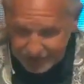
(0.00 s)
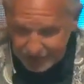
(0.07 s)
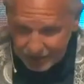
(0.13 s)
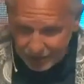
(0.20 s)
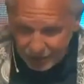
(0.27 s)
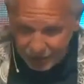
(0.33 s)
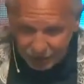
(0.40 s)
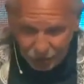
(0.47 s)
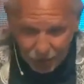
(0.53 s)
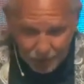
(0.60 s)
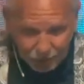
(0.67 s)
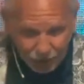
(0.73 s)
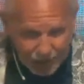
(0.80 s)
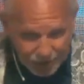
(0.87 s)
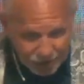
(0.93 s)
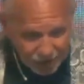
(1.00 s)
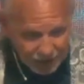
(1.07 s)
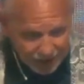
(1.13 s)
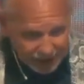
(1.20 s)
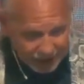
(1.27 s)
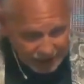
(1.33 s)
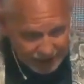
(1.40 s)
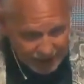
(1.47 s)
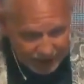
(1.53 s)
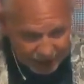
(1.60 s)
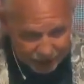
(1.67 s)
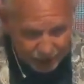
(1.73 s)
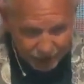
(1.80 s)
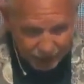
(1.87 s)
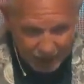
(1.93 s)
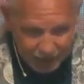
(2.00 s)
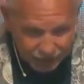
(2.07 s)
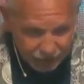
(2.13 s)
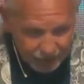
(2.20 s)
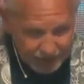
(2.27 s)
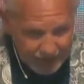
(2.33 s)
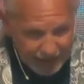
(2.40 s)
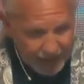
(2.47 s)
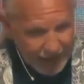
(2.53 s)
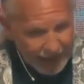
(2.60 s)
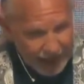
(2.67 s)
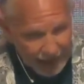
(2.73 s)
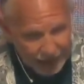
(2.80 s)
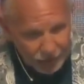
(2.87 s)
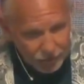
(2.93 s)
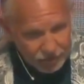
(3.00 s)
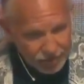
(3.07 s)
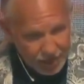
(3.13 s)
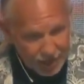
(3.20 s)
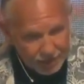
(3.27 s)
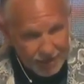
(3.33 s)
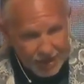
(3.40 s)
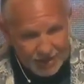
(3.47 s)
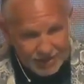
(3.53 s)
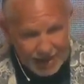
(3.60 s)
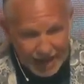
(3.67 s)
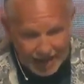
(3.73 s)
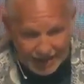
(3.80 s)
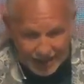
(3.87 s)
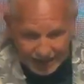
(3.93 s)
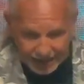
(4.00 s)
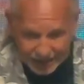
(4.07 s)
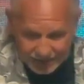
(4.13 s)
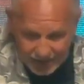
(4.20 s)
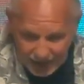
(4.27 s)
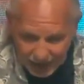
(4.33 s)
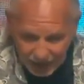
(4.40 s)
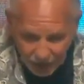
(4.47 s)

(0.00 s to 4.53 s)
know, if we're preaching this, that he's been raised from the dead, how do some say that he's not